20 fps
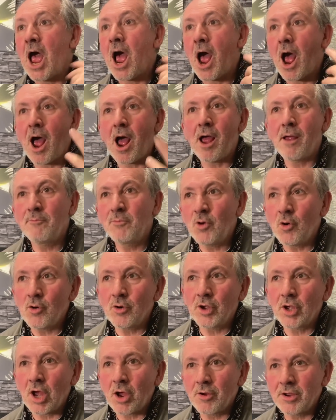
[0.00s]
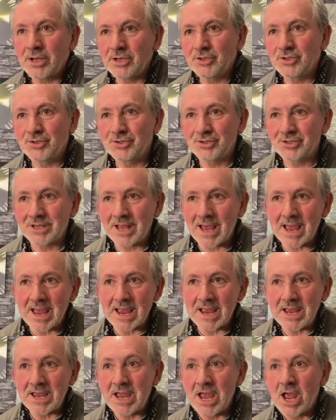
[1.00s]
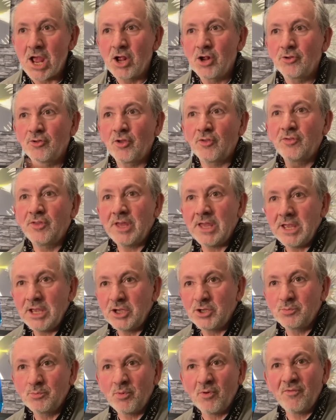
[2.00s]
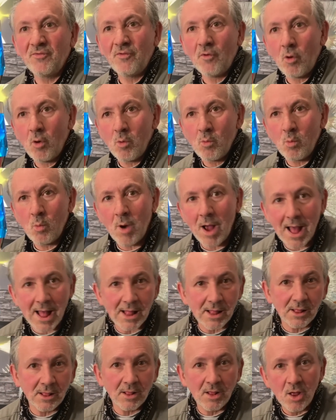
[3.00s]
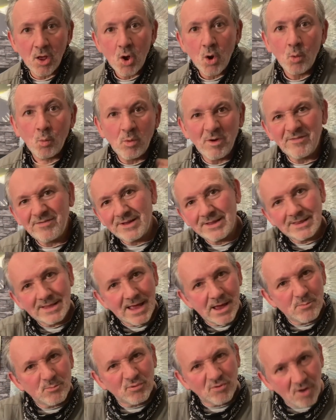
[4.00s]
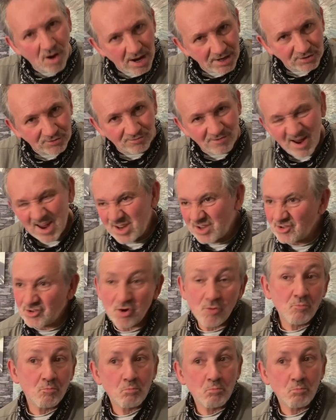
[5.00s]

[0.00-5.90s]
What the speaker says: I'm not going to say that these perform well within their price range,